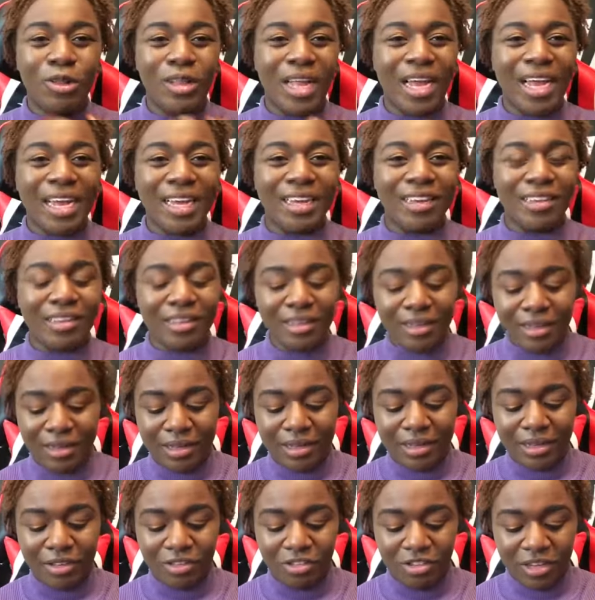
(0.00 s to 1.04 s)
like
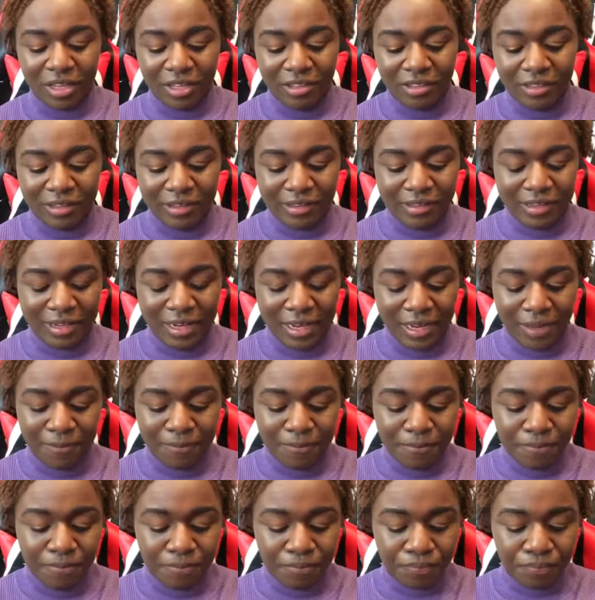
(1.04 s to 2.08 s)
congested today.
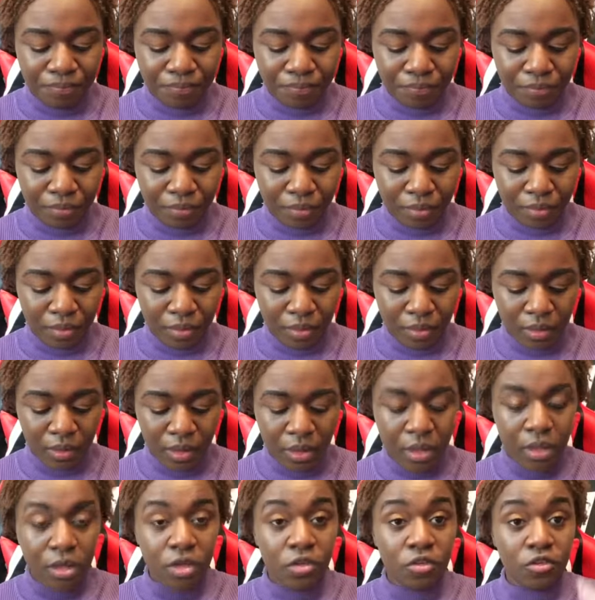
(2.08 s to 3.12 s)

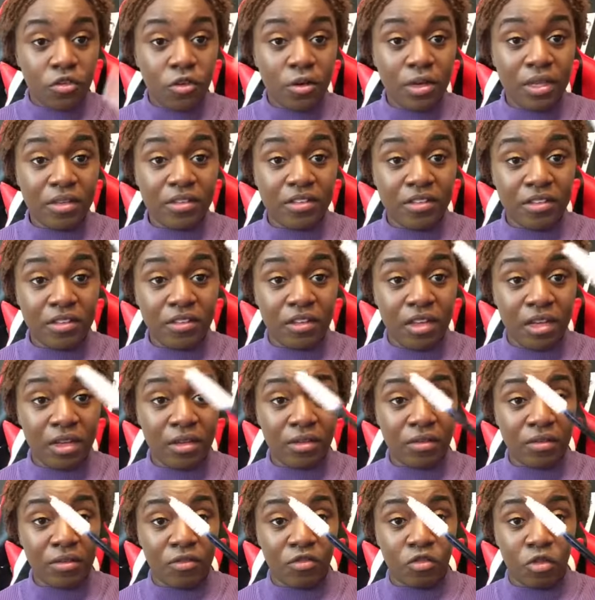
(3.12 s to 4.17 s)
So
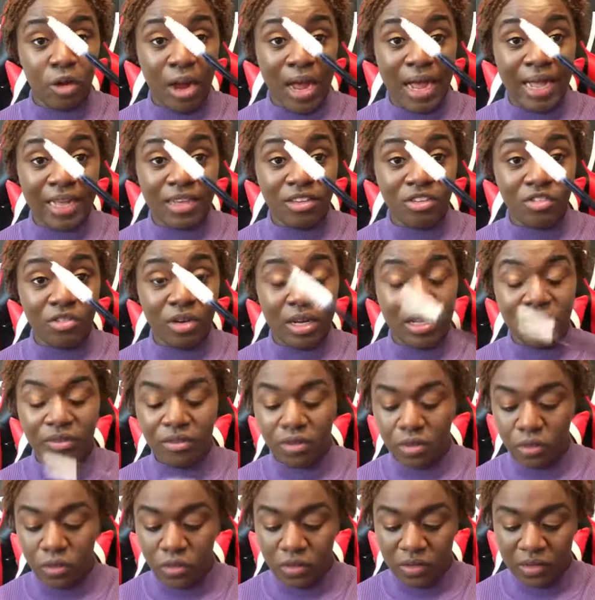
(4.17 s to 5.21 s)
it dries
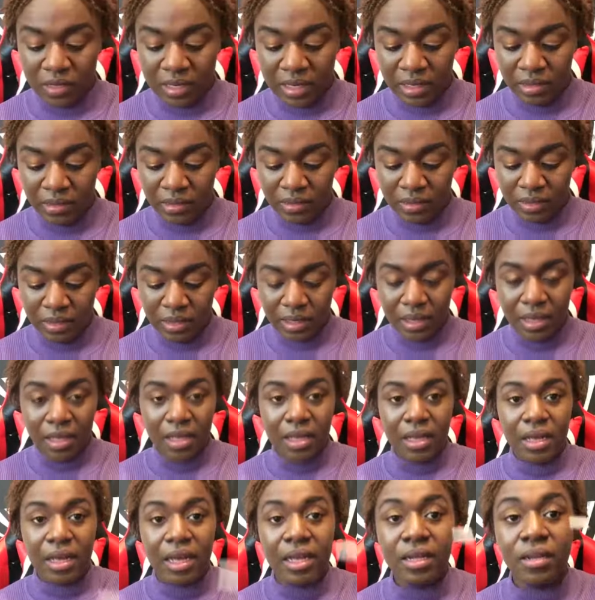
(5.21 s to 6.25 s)
translucent,
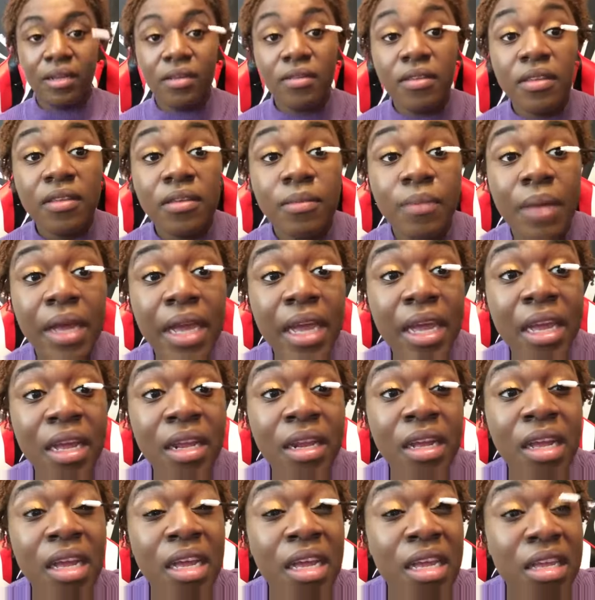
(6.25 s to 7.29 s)
and this has
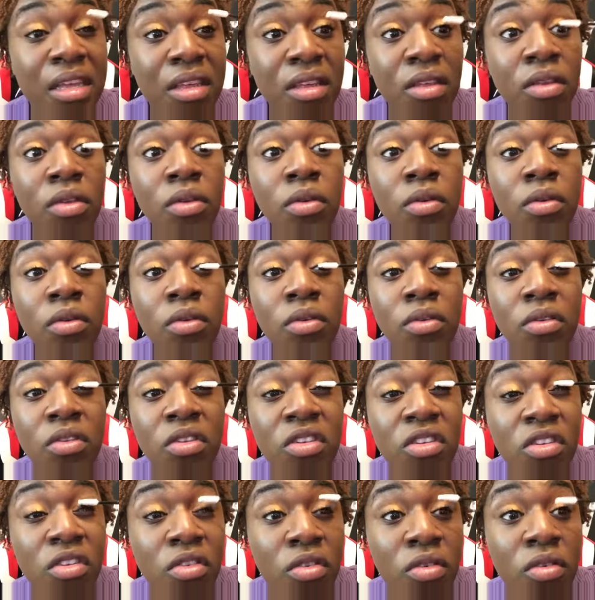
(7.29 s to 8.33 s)
made a
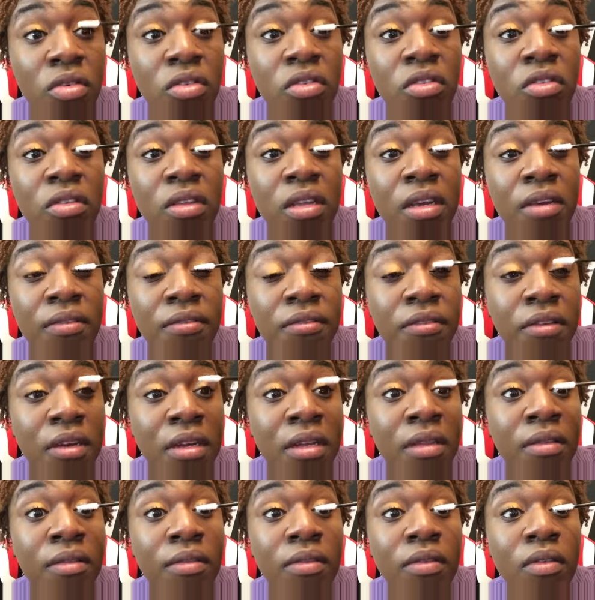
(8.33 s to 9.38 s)
huge
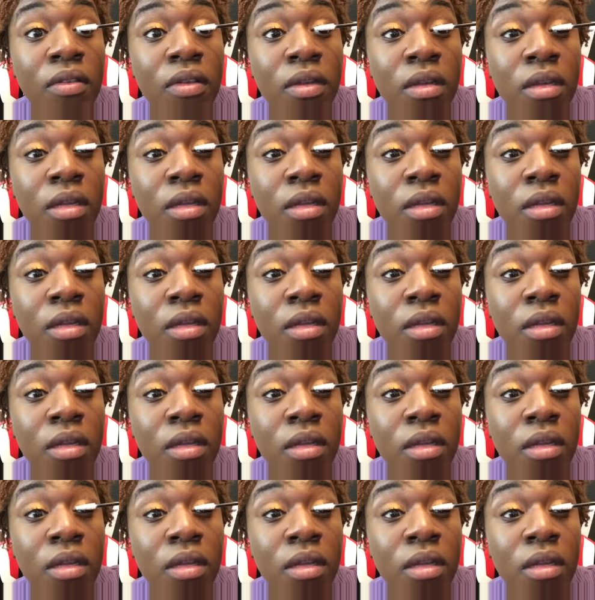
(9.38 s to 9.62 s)
difference